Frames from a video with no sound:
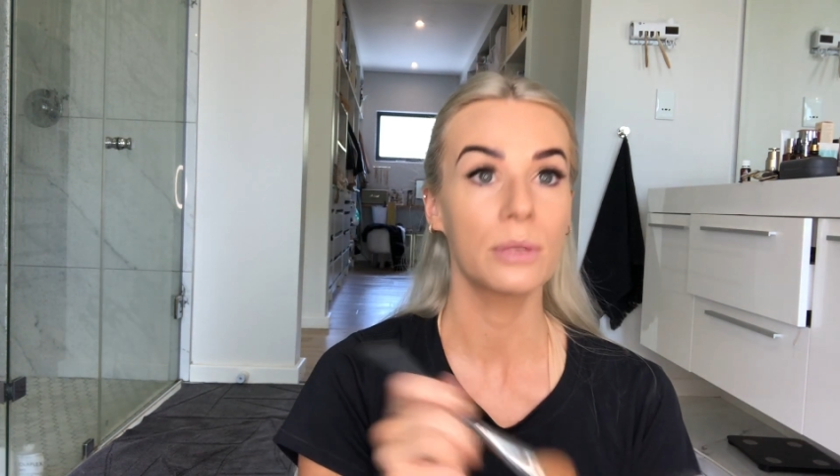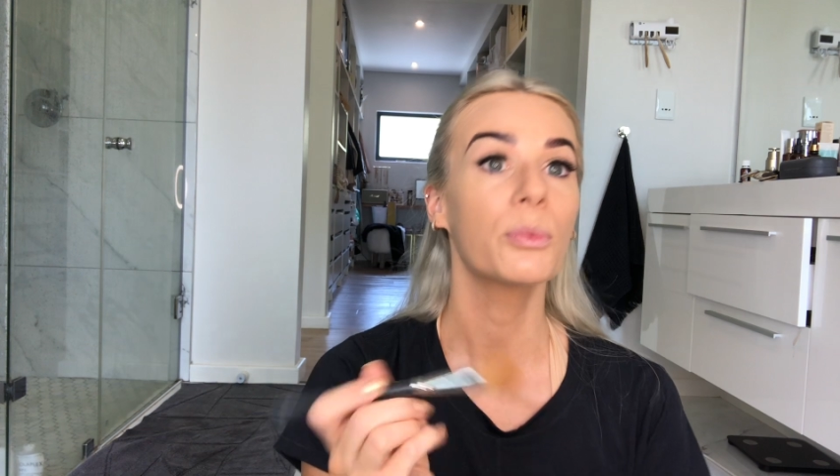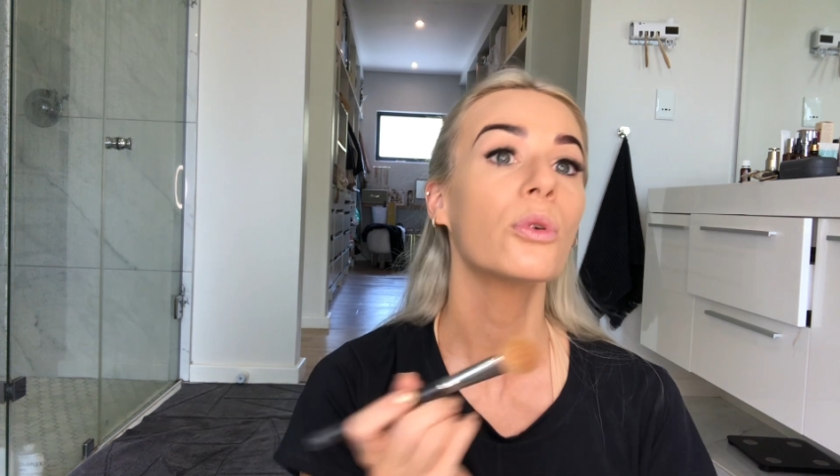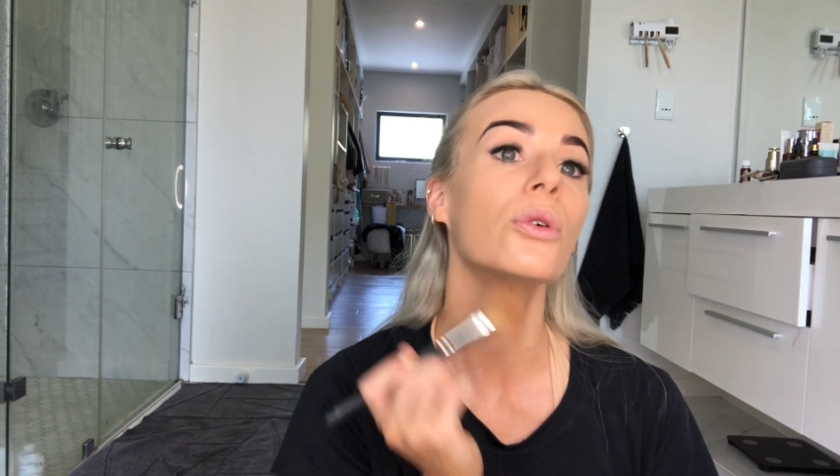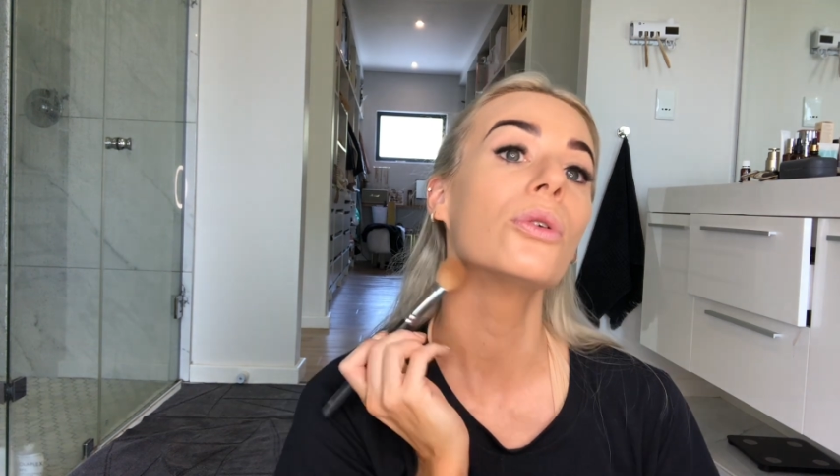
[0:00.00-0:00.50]

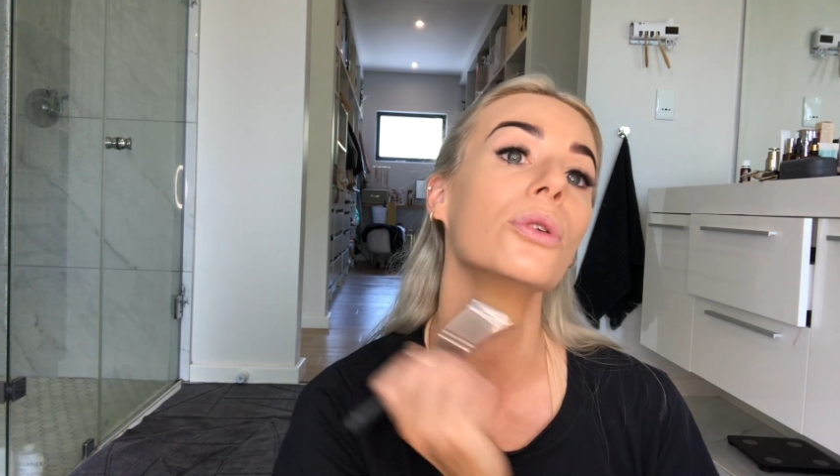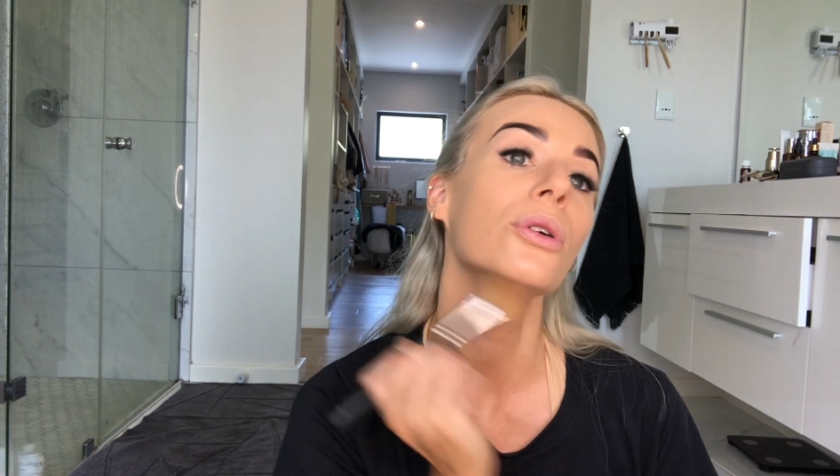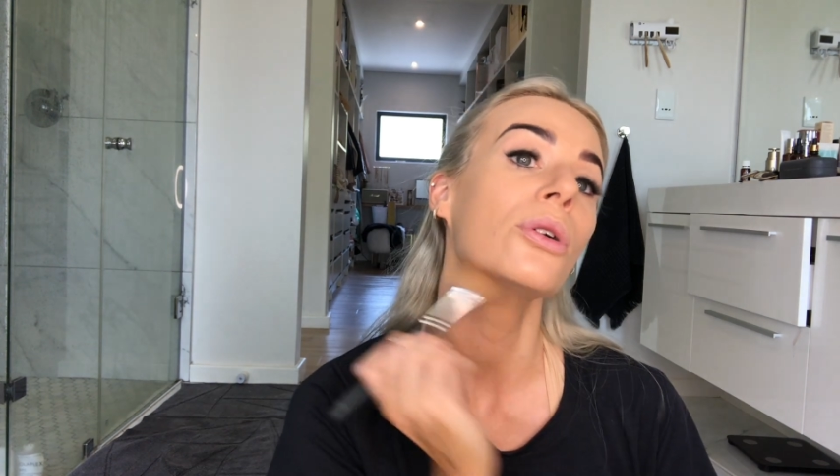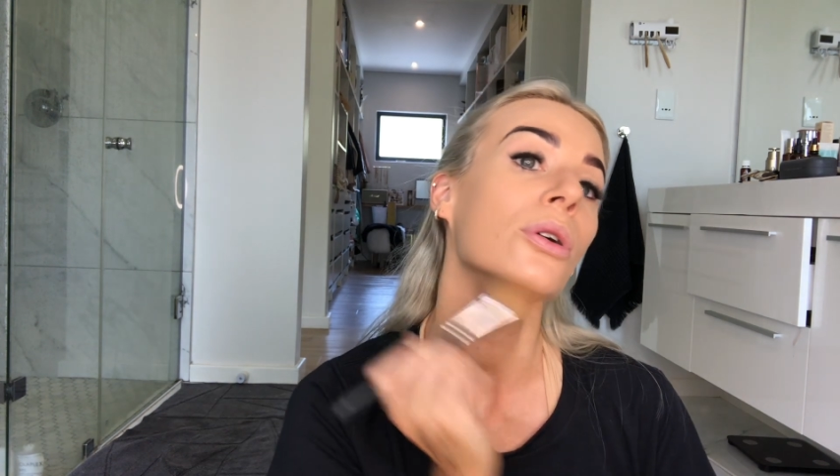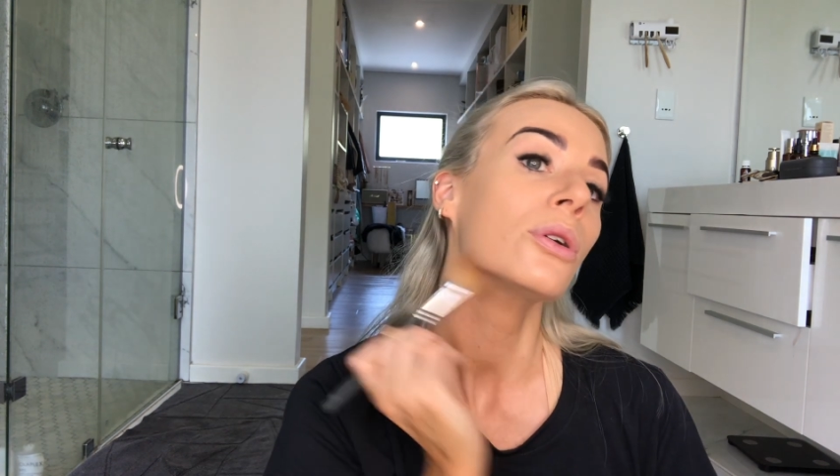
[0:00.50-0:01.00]
broad,
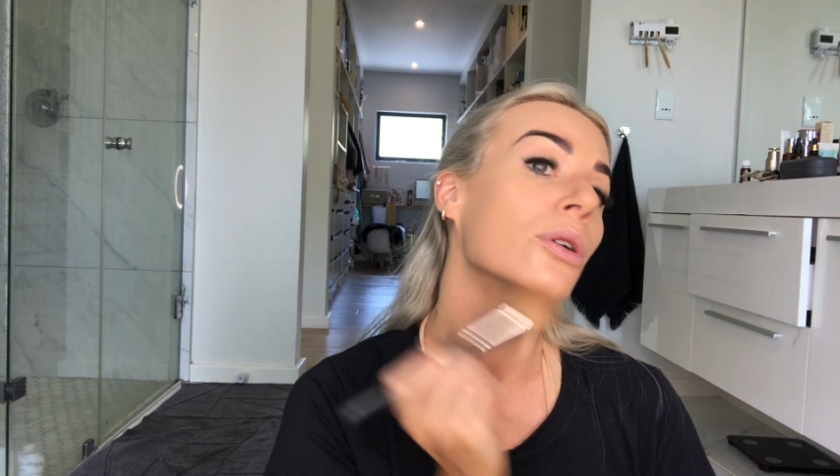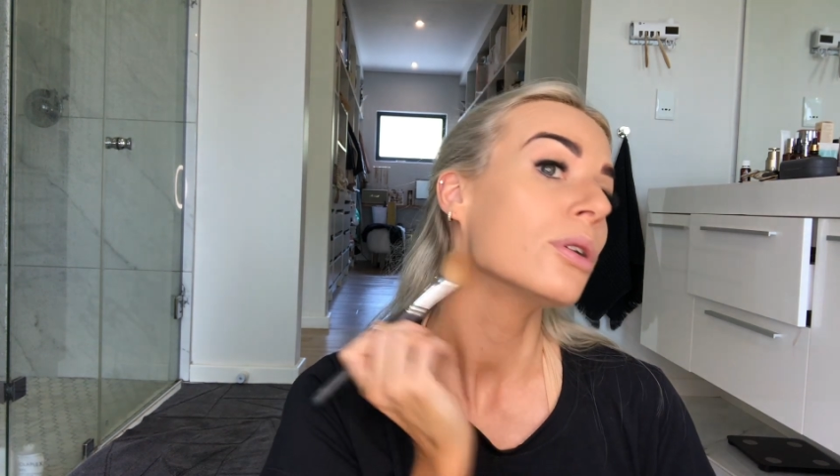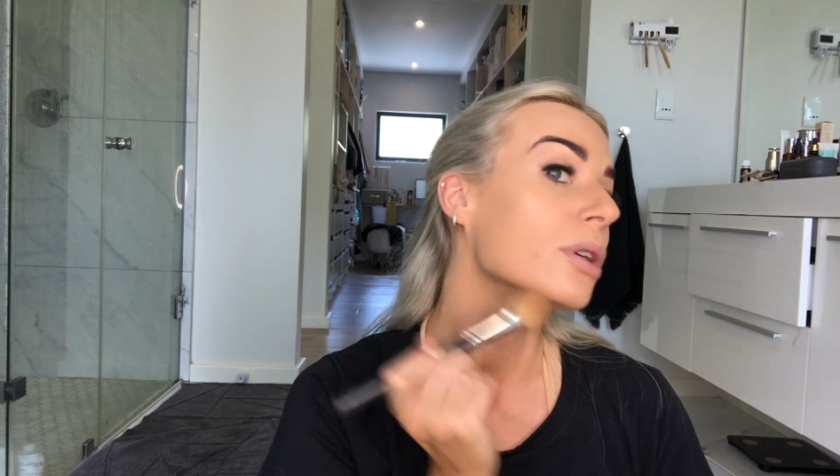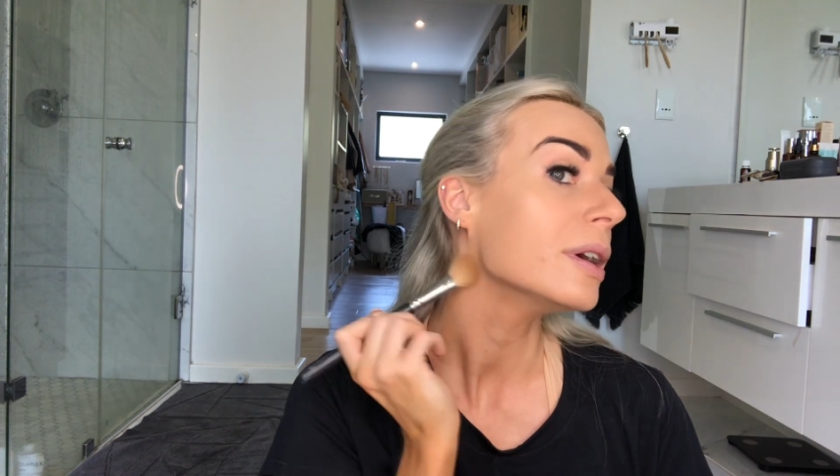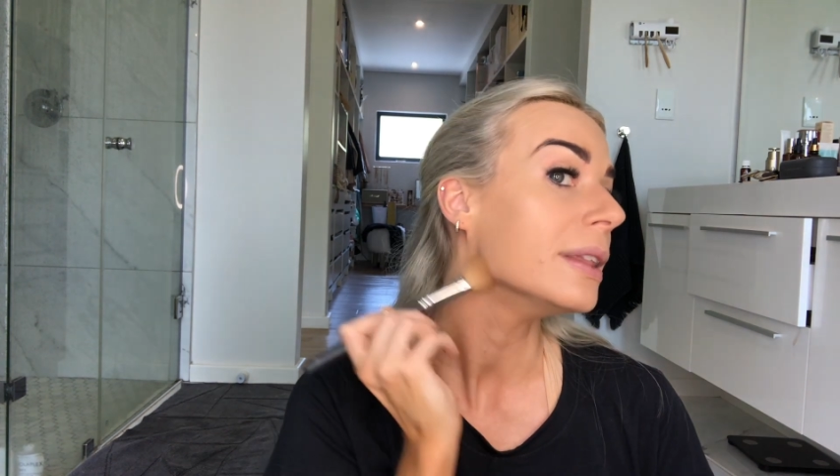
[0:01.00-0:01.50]

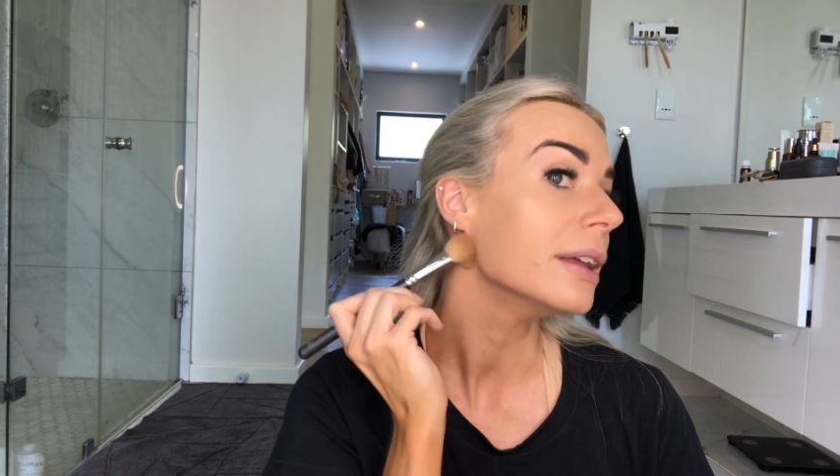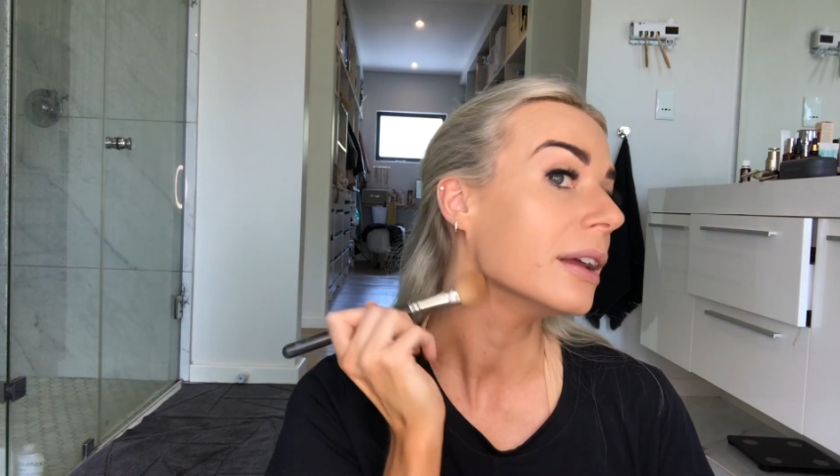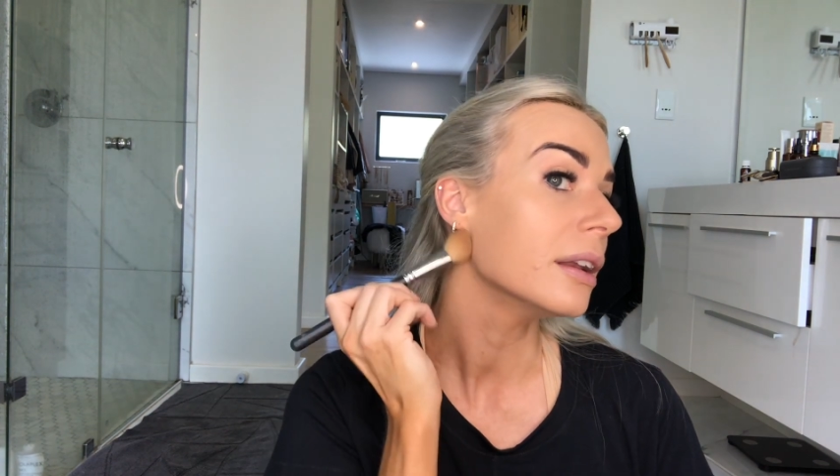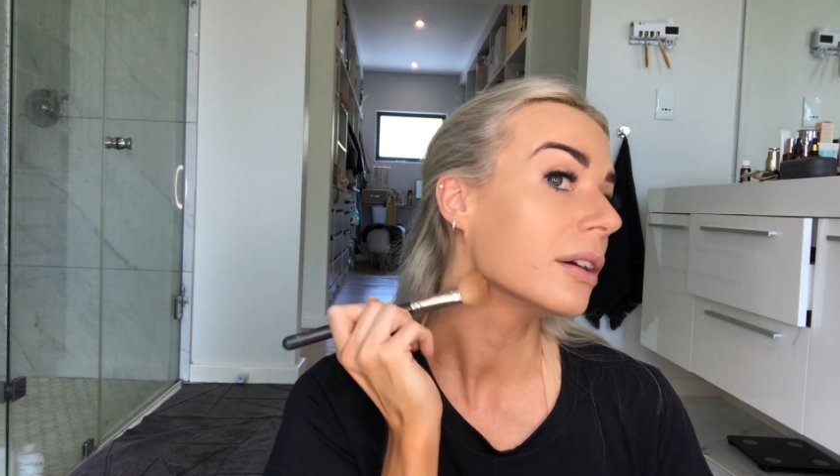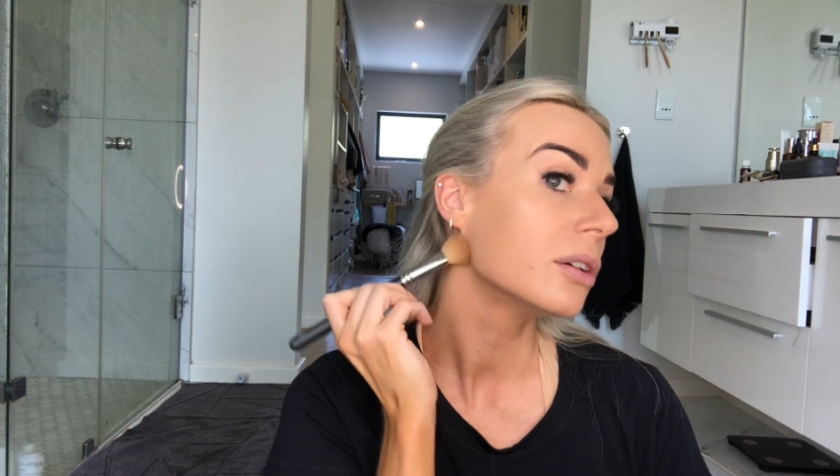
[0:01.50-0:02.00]
and then